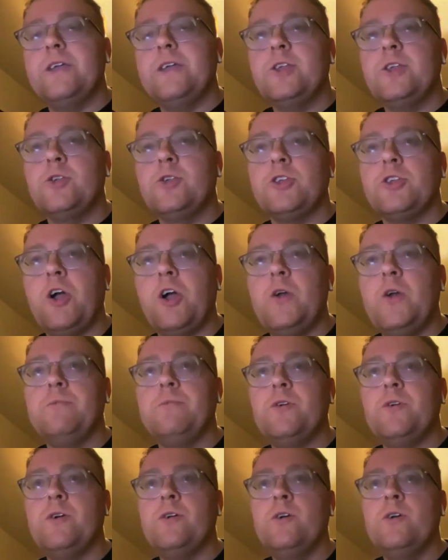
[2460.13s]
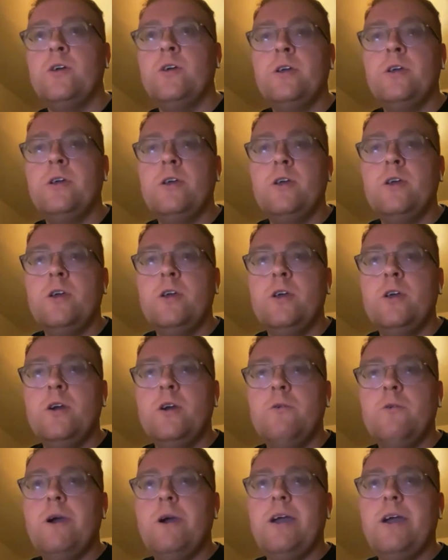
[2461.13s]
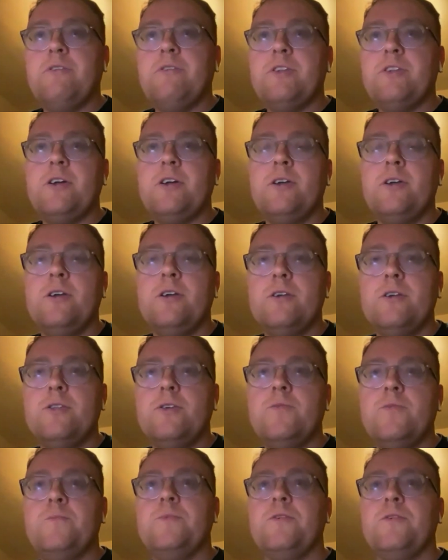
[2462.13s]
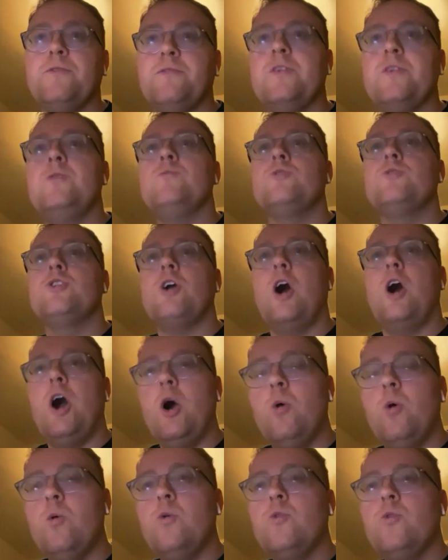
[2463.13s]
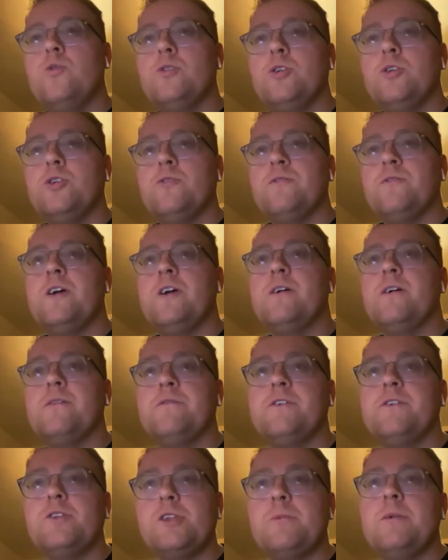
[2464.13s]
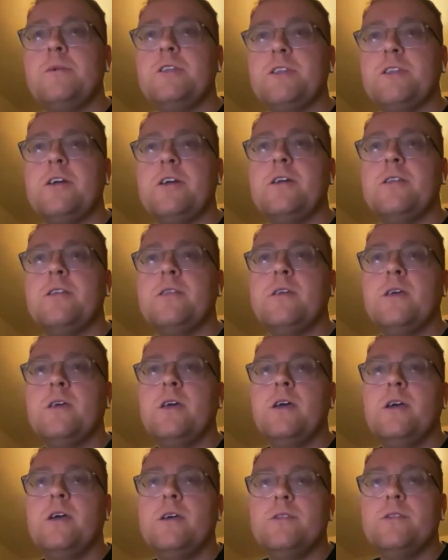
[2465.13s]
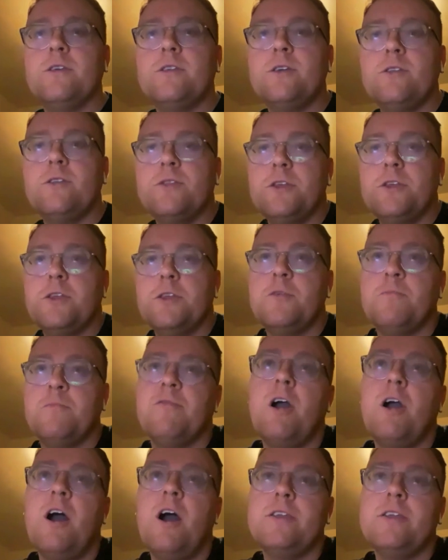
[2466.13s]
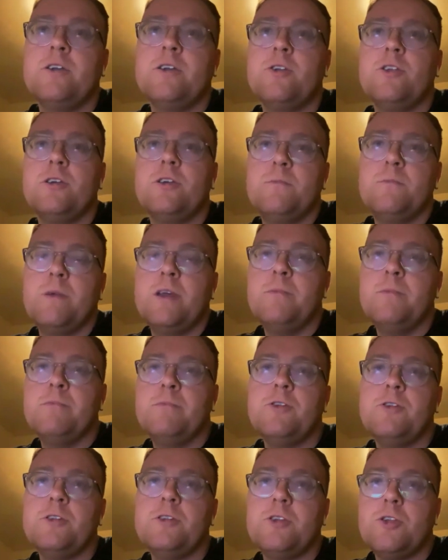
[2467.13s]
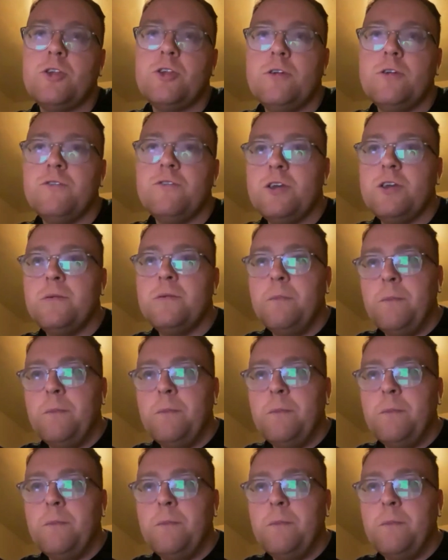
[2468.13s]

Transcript: I just hope that whatever the future holds for Jimmy Dean, that it's bright, because he bloody deserves it.